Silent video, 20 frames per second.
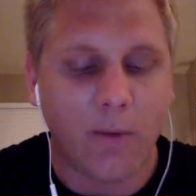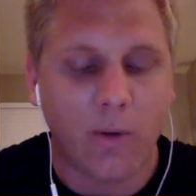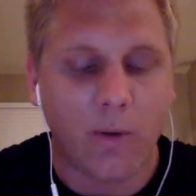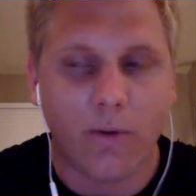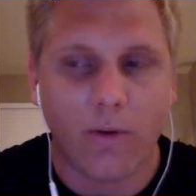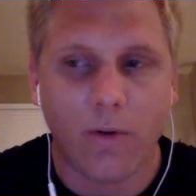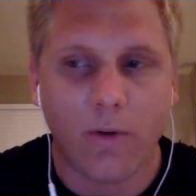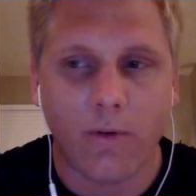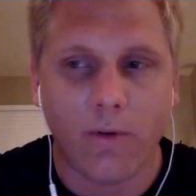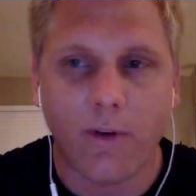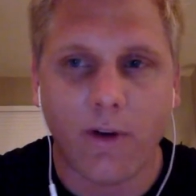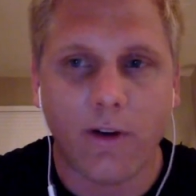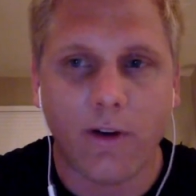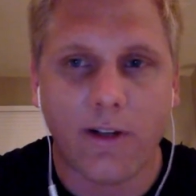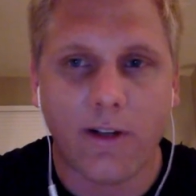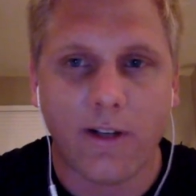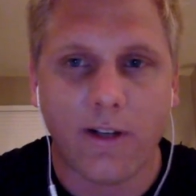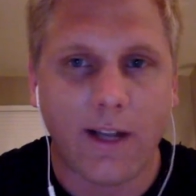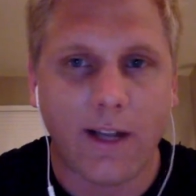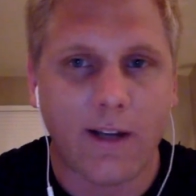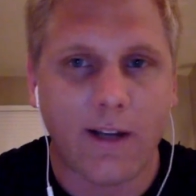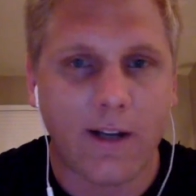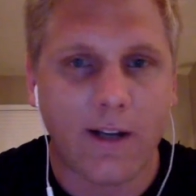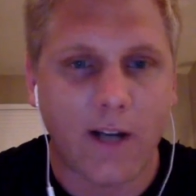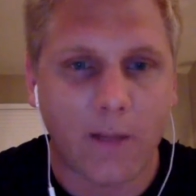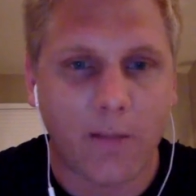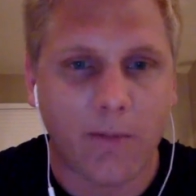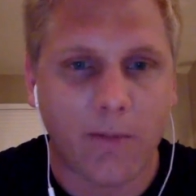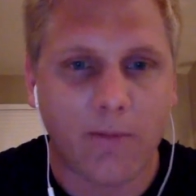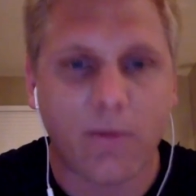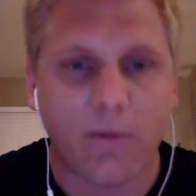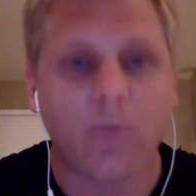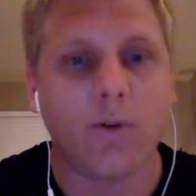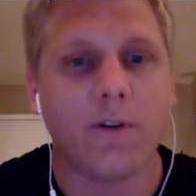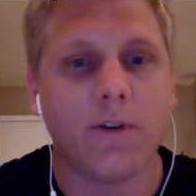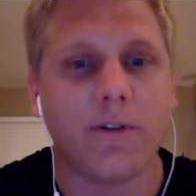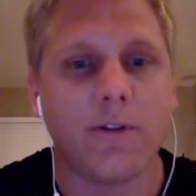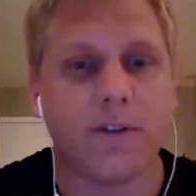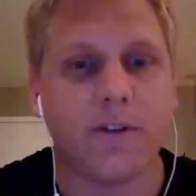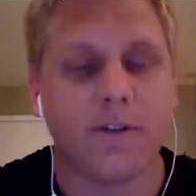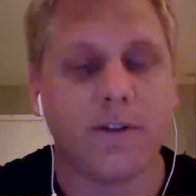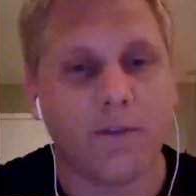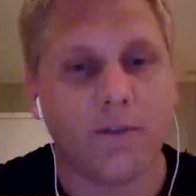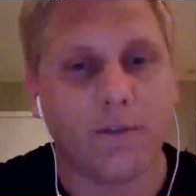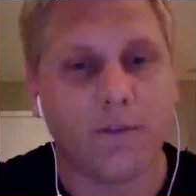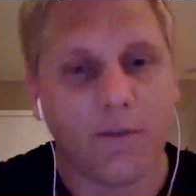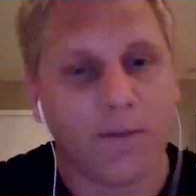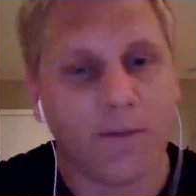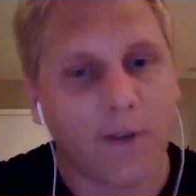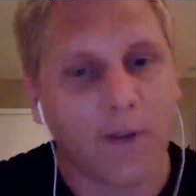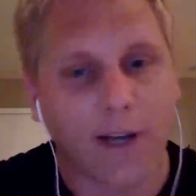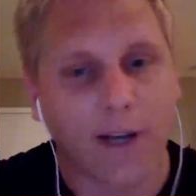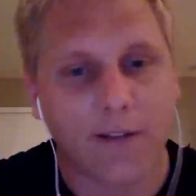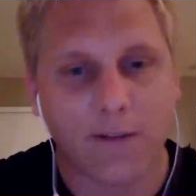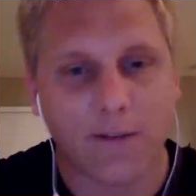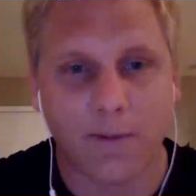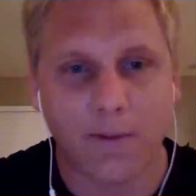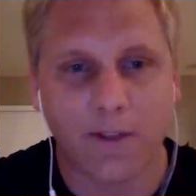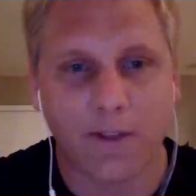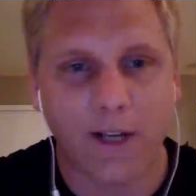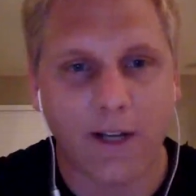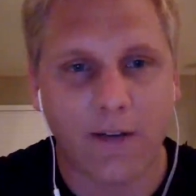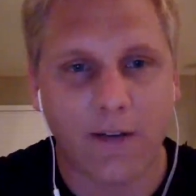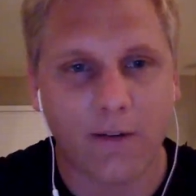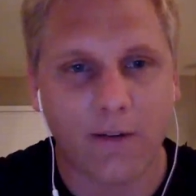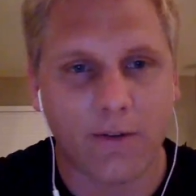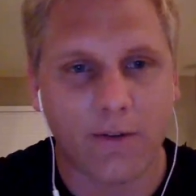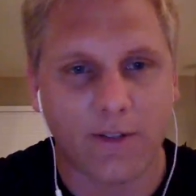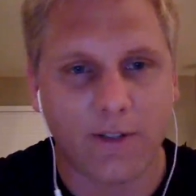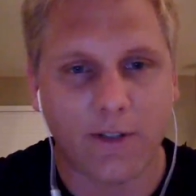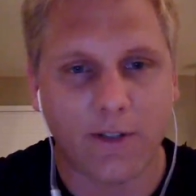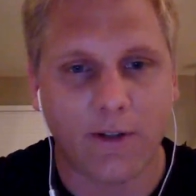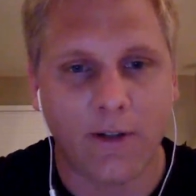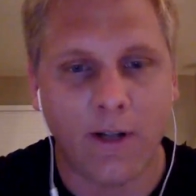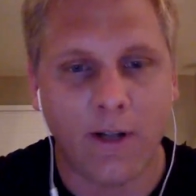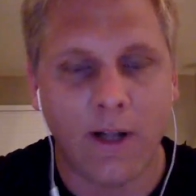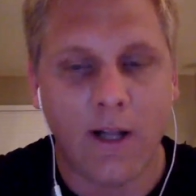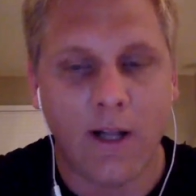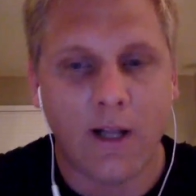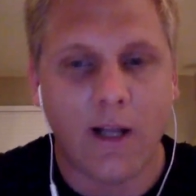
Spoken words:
who've already taken a couple of courses, who've got some of the technical skill,